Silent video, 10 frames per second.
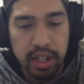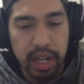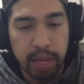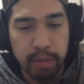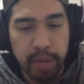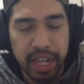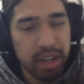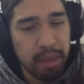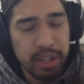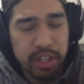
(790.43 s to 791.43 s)
And I move back here.
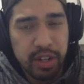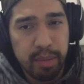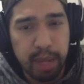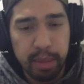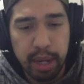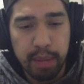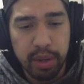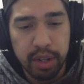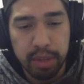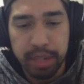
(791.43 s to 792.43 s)
I'm just trying to bait my
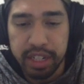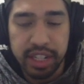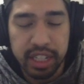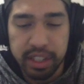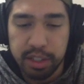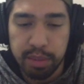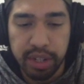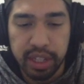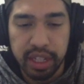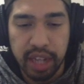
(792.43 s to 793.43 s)
opponent. I'm like, just take the entry
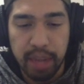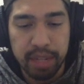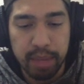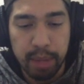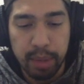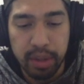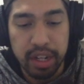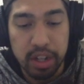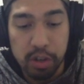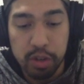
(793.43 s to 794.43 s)
point. I mean, my opponent
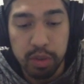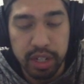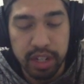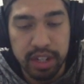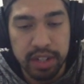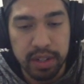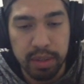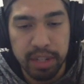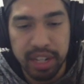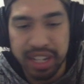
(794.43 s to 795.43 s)
knows what it does, so I'm
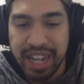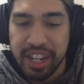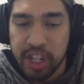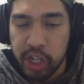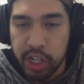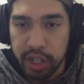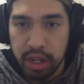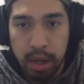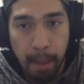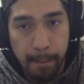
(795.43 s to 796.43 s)
just going to kind of chill,
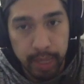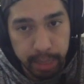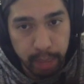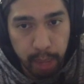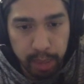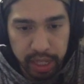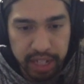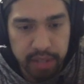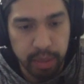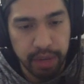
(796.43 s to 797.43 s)
play my
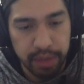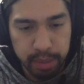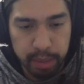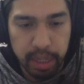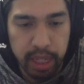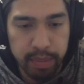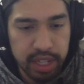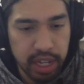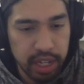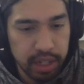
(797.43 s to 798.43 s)
plates, wait for them to make a
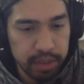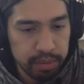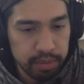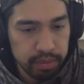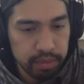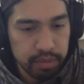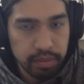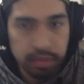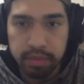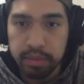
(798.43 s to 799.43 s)
mistake.
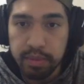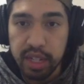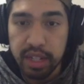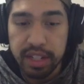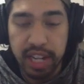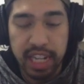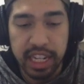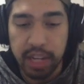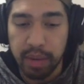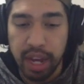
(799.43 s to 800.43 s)
Attacks
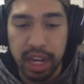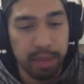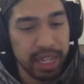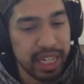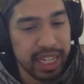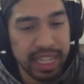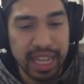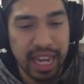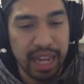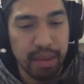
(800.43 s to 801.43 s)
the Heatran, and I'm like, get
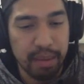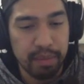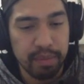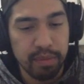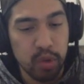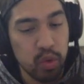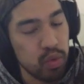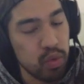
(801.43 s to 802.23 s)
that. Ooh.